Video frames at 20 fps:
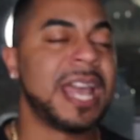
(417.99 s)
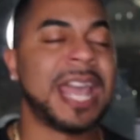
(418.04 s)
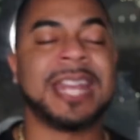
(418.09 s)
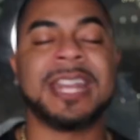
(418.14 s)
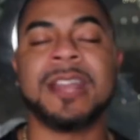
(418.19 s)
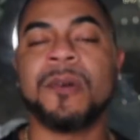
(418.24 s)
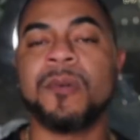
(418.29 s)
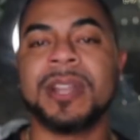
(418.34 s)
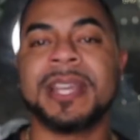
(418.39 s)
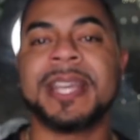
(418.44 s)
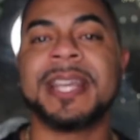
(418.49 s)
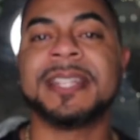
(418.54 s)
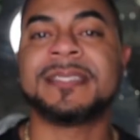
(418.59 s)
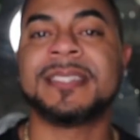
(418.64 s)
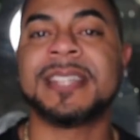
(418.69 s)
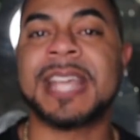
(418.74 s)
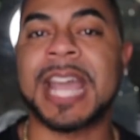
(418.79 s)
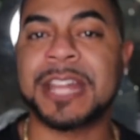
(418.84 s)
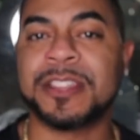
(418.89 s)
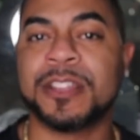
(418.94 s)
And they want to get
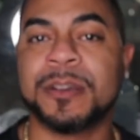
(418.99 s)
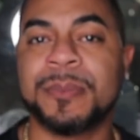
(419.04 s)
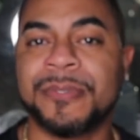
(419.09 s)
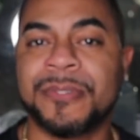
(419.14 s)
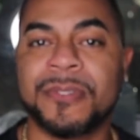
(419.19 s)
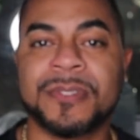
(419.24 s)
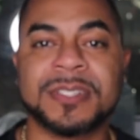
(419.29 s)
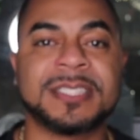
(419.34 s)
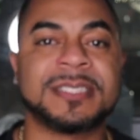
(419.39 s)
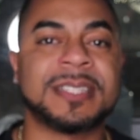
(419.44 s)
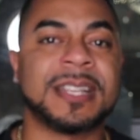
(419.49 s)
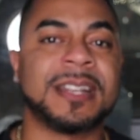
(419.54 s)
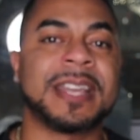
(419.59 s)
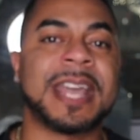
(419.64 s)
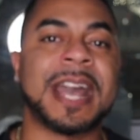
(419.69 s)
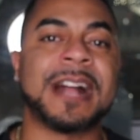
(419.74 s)
together before the state of